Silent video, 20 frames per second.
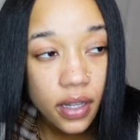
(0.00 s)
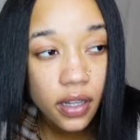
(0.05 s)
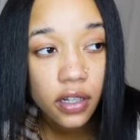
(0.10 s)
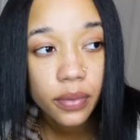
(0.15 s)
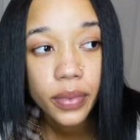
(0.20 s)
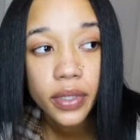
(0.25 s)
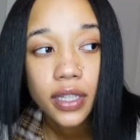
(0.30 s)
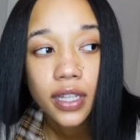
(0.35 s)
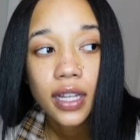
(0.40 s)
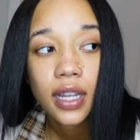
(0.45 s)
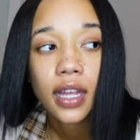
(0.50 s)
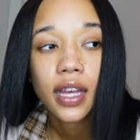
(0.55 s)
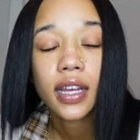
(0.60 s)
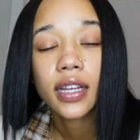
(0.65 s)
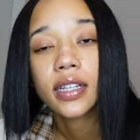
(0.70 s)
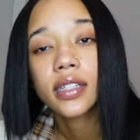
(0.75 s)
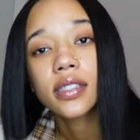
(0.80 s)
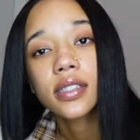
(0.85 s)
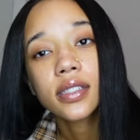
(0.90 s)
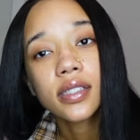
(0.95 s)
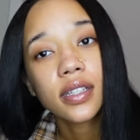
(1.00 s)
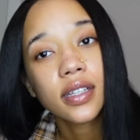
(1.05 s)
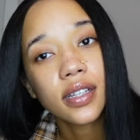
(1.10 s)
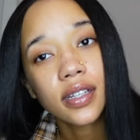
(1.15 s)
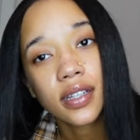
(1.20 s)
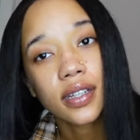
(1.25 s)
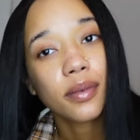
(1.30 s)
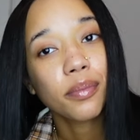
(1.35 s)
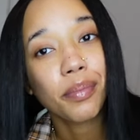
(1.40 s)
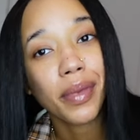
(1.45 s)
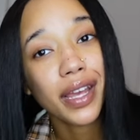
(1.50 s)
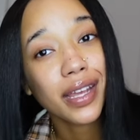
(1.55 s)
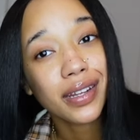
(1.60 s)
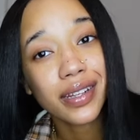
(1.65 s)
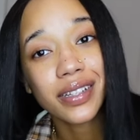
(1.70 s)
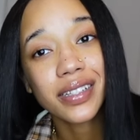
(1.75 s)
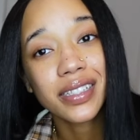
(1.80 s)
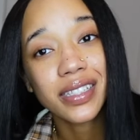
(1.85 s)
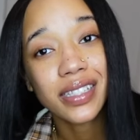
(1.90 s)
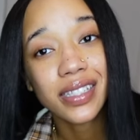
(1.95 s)
that'll be the last
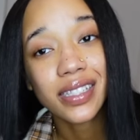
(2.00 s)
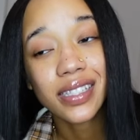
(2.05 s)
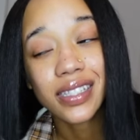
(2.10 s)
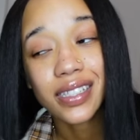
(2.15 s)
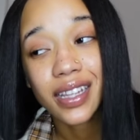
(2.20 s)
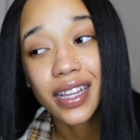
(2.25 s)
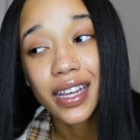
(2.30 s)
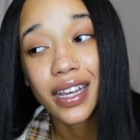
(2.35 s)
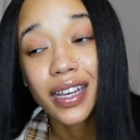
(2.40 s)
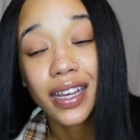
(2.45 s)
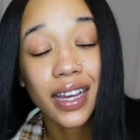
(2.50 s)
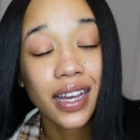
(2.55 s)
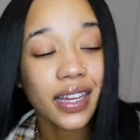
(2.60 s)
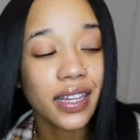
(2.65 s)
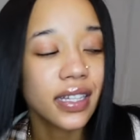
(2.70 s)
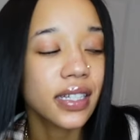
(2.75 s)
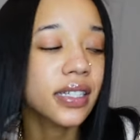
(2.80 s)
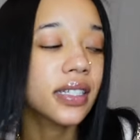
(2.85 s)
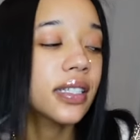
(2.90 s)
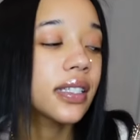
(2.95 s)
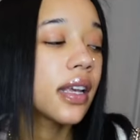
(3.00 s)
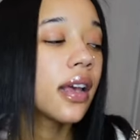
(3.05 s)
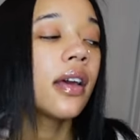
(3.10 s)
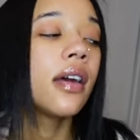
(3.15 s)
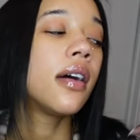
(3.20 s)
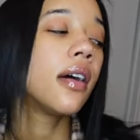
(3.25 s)
maintenance thing, I guess.